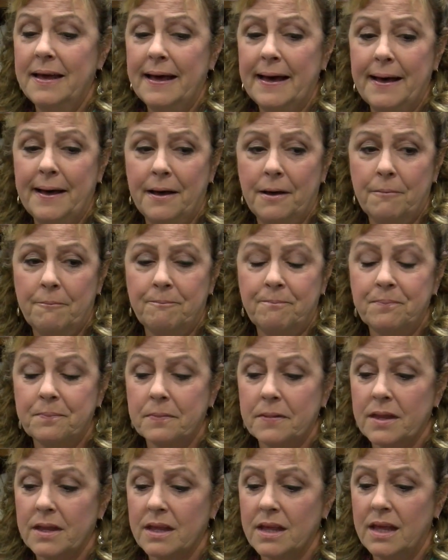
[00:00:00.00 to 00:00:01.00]
Um,
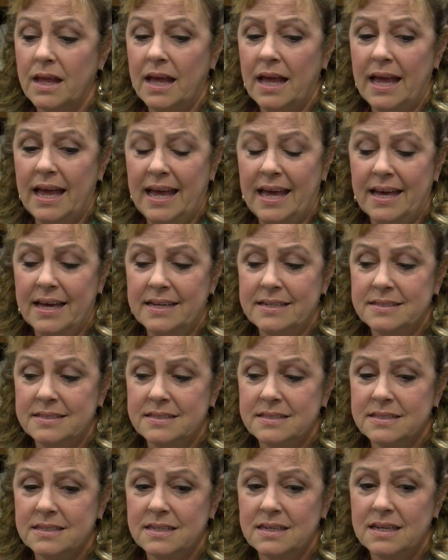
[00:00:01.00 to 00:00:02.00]
and
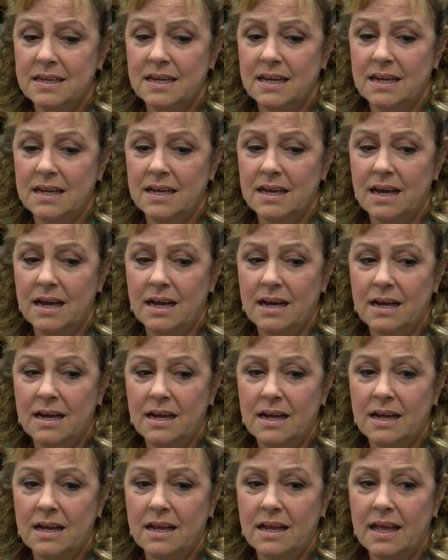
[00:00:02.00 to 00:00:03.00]

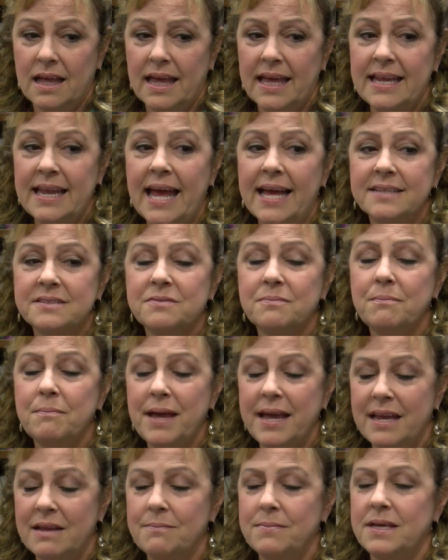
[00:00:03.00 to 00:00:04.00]
it has
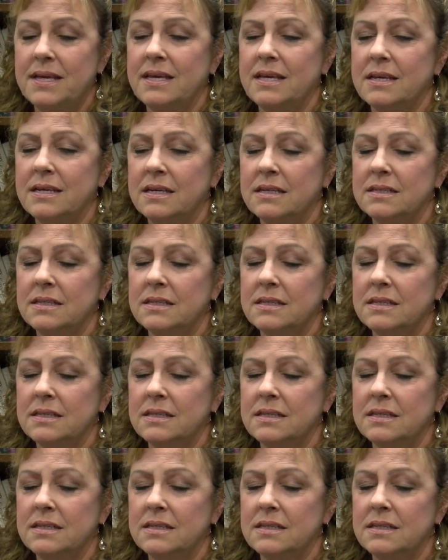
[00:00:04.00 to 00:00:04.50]
made me